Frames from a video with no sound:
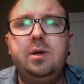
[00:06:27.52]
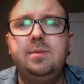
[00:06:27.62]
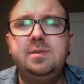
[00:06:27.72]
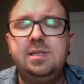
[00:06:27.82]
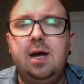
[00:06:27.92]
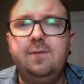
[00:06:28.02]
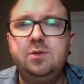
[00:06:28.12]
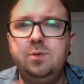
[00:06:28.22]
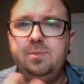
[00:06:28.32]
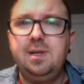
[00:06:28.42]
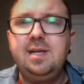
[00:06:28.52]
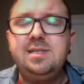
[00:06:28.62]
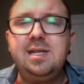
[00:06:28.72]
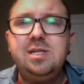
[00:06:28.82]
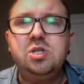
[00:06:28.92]
himself to a place
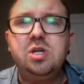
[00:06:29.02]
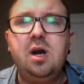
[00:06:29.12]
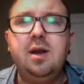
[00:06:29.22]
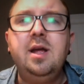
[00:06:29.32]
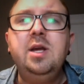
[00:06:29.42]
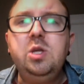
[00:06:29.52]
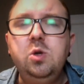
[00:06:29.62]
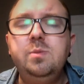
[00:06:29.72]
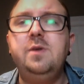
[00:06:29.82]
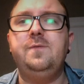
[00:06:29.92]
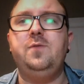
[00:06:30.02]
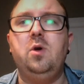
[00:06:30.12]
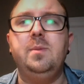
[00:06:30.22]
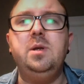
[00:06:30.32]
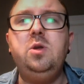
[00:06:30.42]
that he took on human
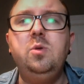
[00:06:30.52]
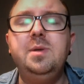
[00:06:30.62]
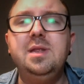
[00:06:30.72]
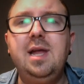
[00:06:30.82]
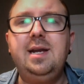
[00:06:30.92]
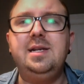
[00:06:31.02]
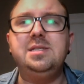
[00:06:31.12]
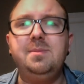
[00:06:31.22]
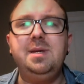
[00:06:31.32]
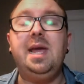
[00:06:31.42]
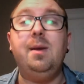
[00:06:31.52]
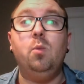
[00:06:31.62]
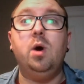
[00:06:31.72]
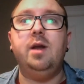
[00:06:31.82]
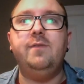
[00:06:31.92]
form and human likeness and became
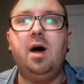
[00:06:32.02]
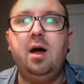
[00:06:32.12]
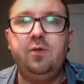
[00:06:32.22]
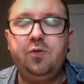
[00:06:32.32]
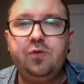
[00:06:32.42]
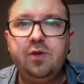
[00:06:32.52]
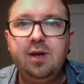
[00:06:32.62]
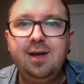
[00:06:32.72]
one of us.